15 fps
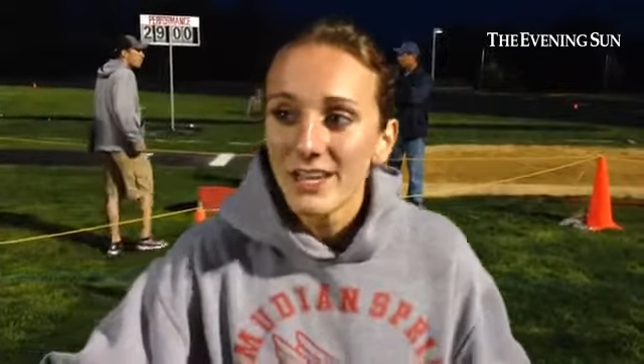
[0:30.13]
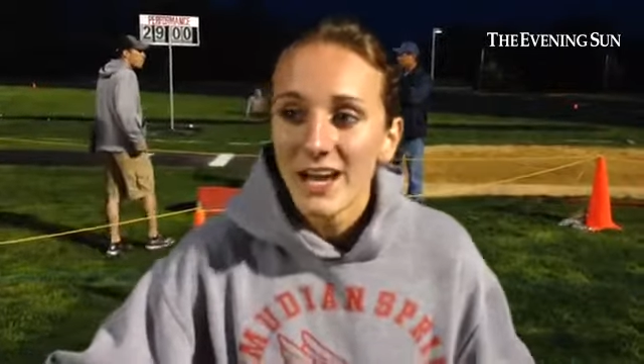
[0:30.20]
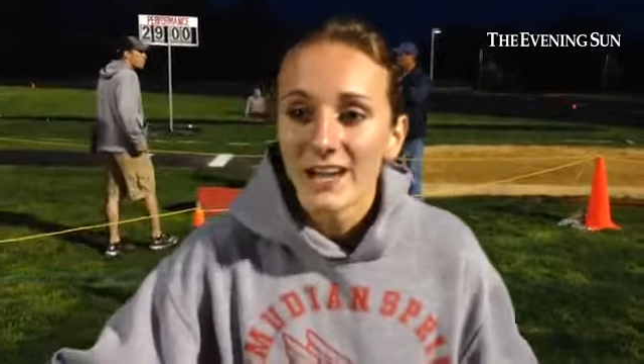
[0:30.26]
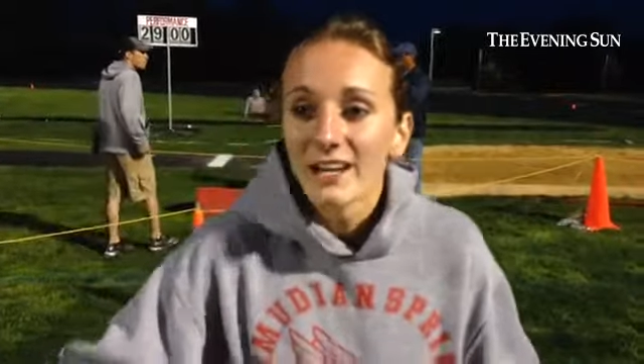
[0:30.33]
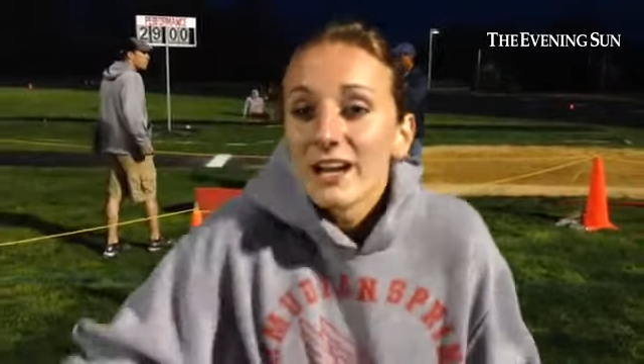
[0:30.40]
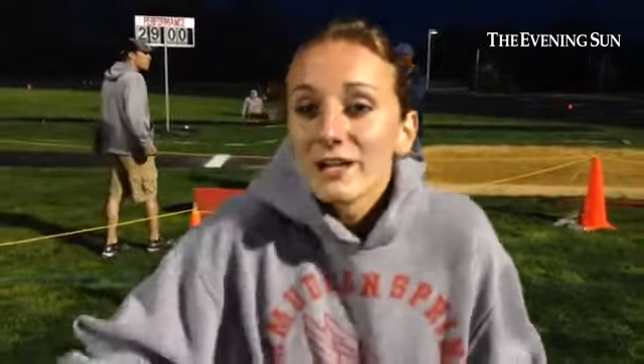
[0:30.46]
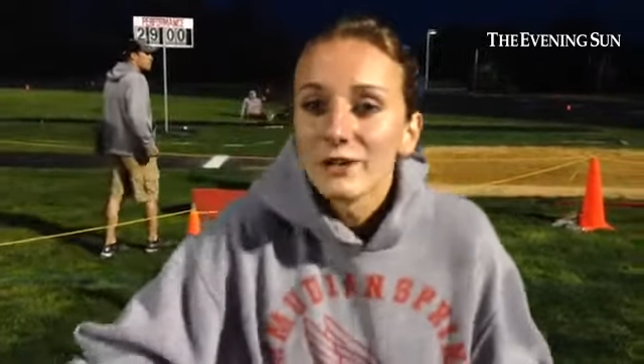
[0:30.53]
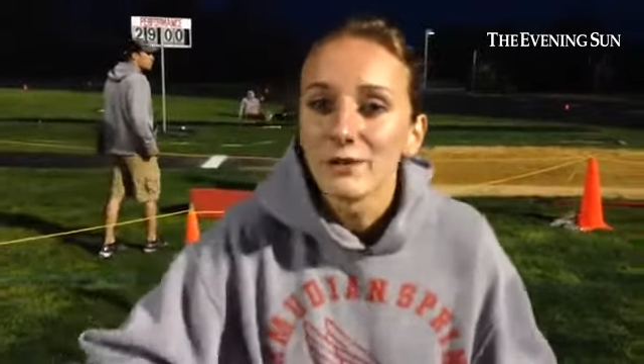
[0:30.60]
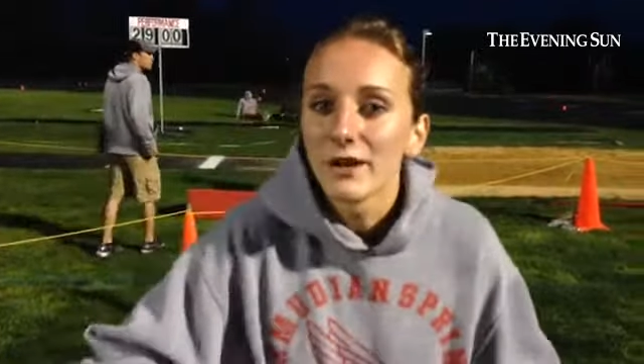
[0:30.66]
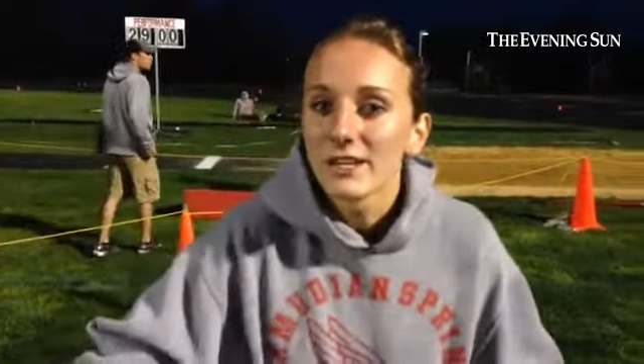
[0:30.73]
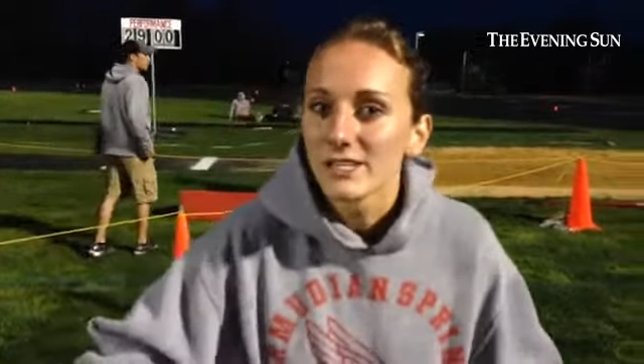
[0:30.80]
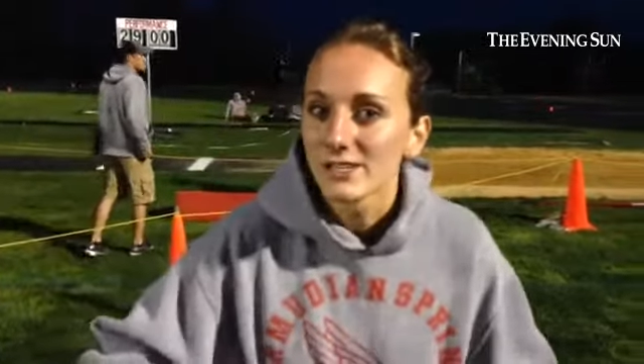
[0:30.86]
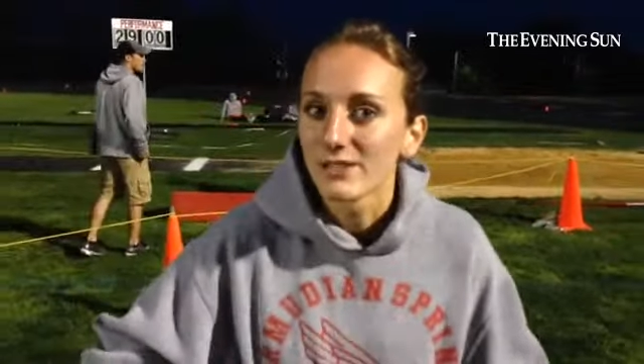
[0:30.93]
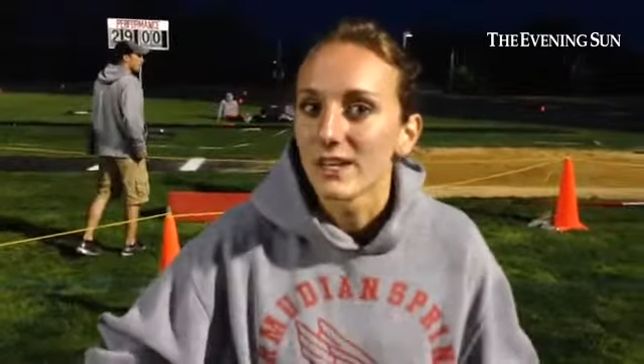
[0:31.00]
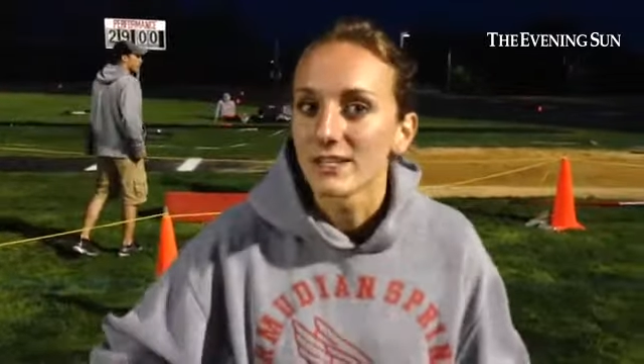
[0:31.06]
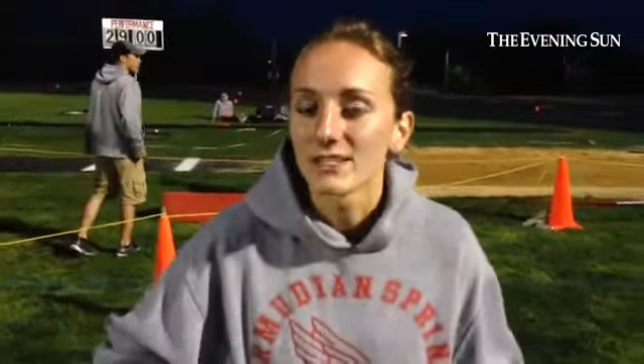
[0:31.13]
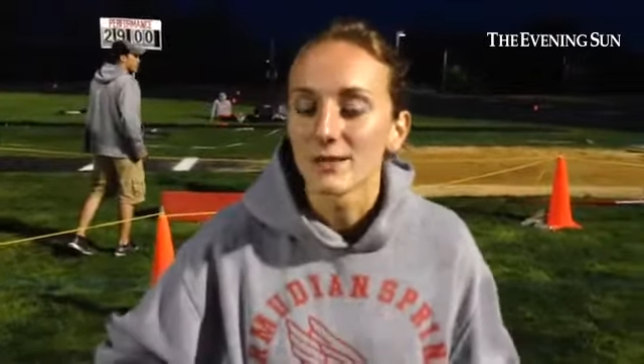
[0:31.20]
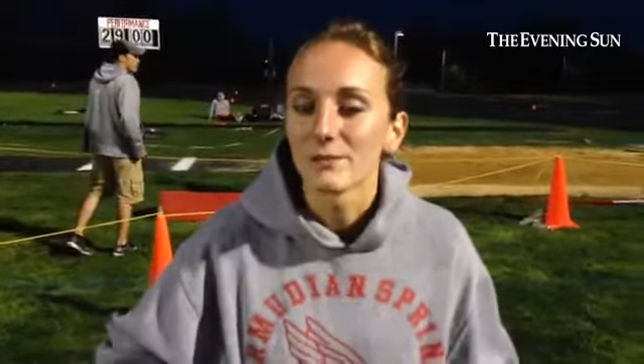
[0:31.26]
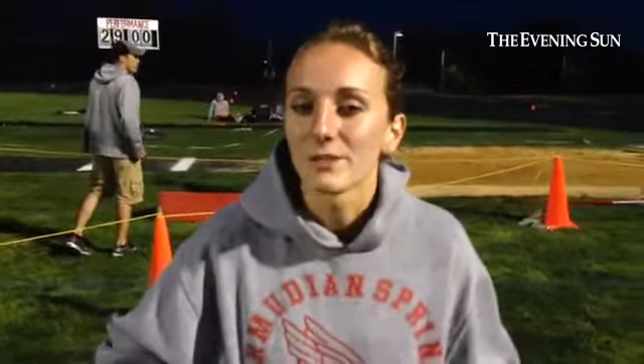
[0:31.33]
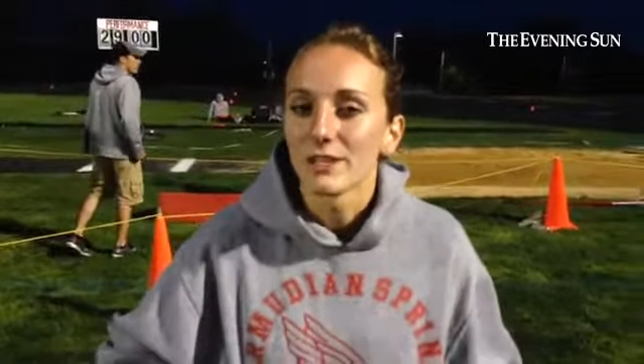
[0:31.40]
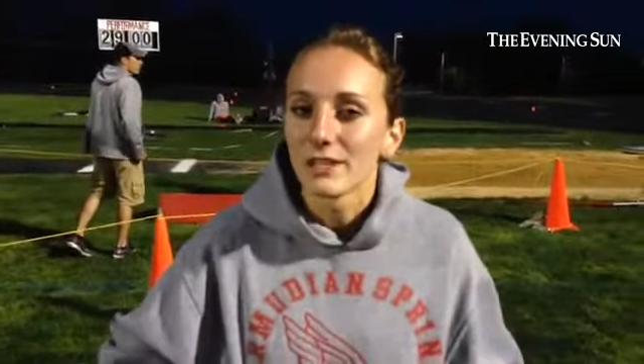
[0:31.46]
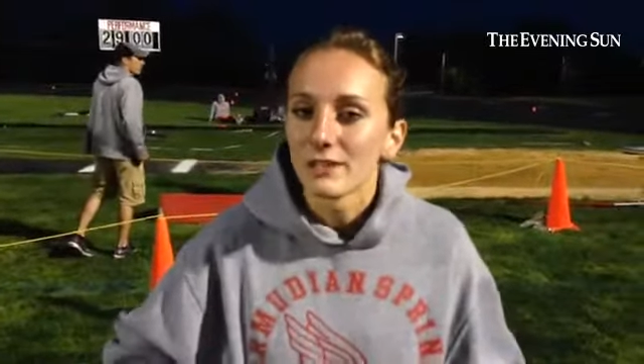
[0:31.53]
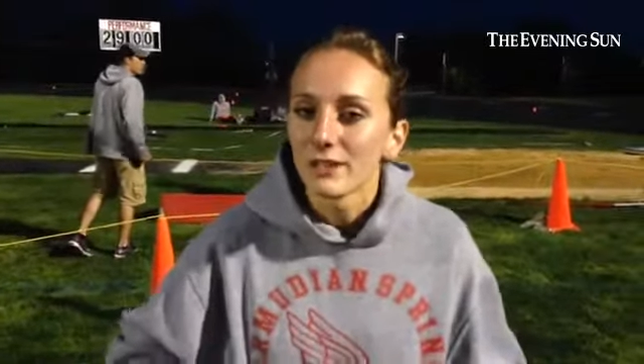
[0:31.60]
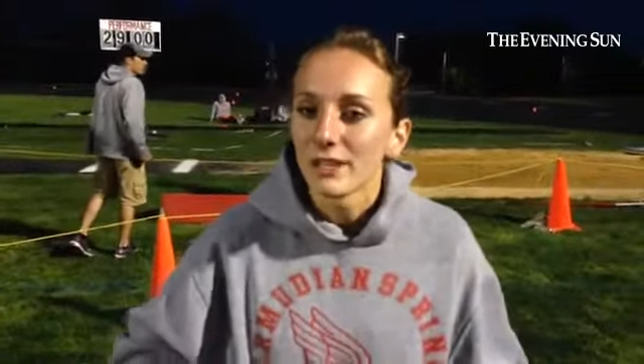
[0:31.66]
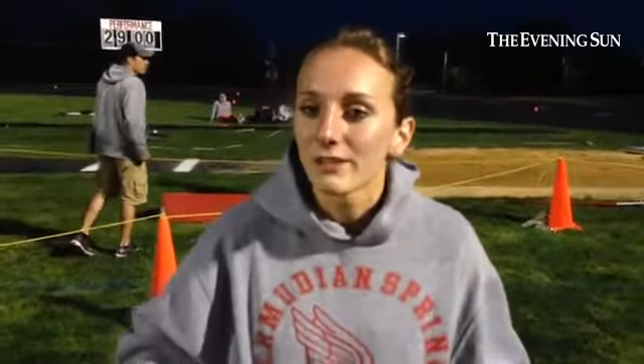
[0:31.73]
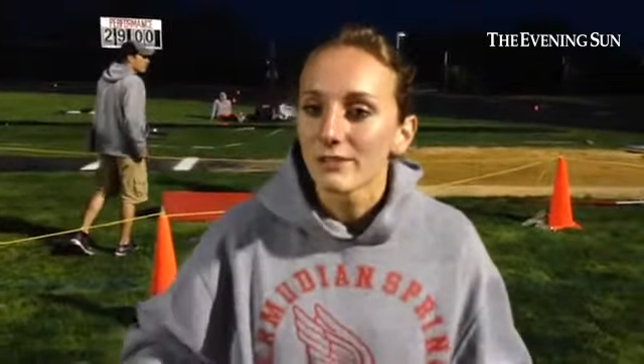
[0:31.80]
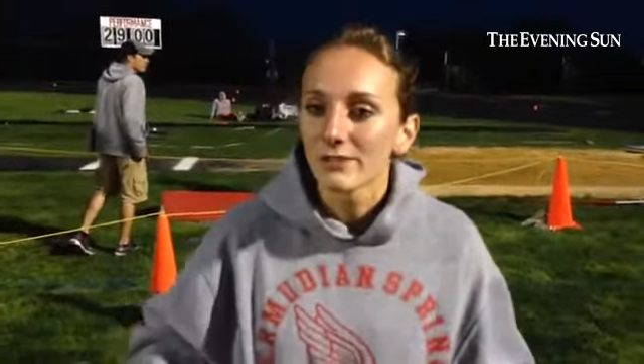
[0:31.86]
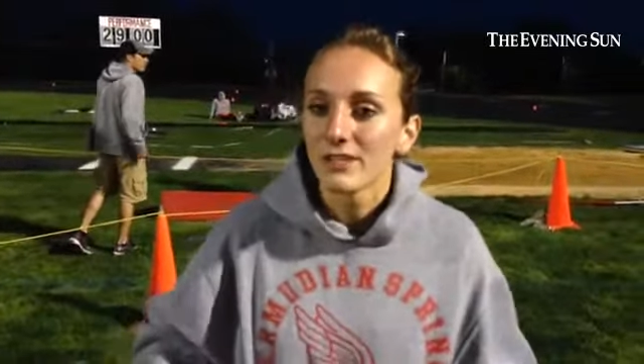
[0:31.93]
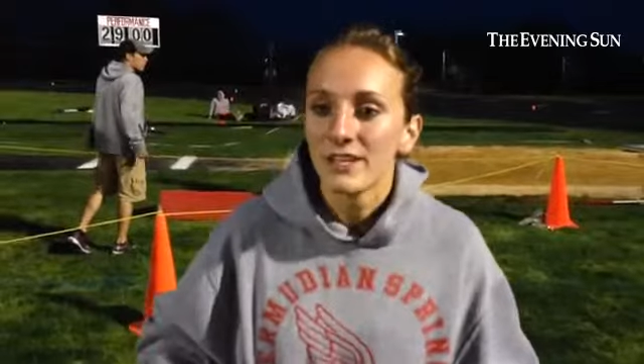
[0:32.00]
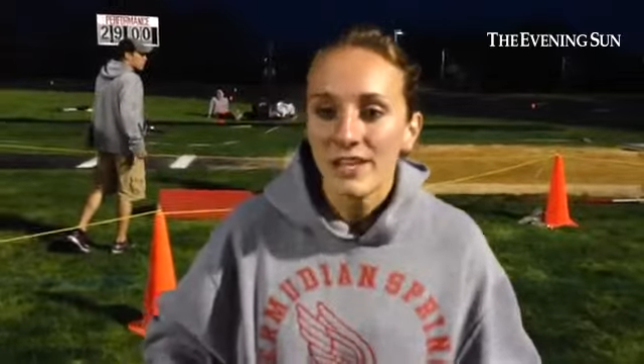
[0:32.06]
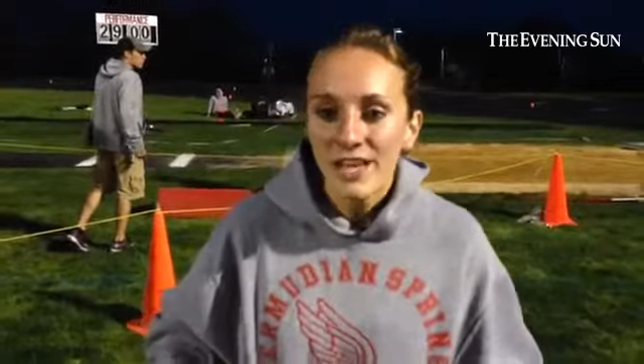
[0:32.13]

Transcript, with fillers: And I knew I still had something in left.